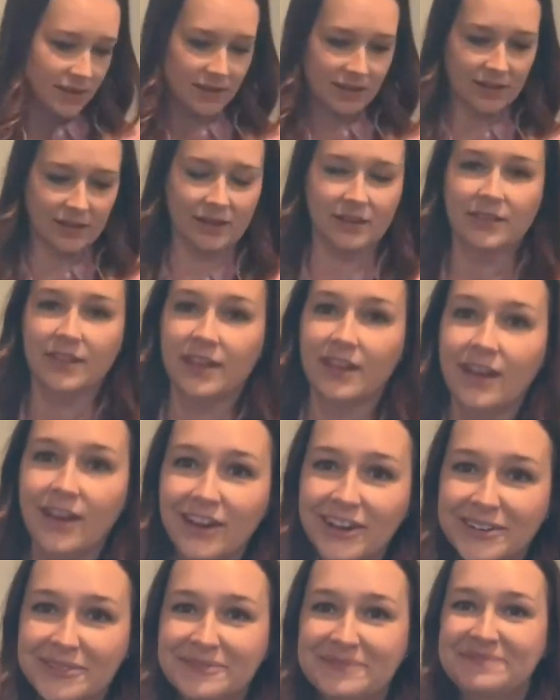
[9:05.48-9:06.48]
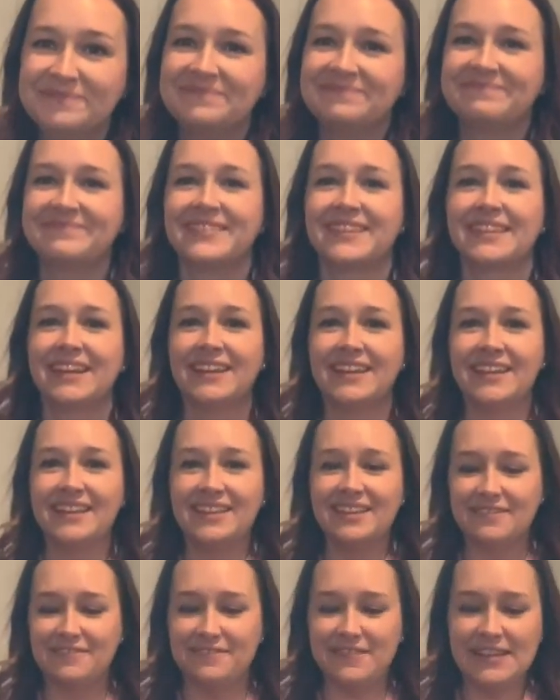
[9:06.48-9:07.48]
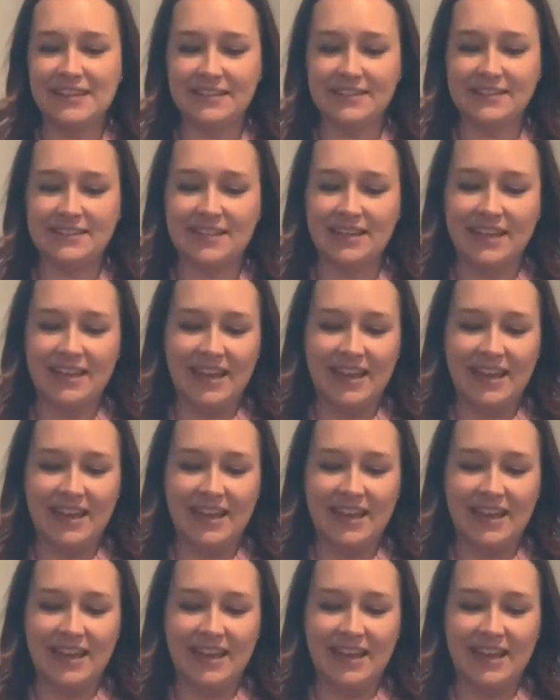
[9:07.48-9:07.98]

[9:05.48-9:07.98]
here they are, the feet.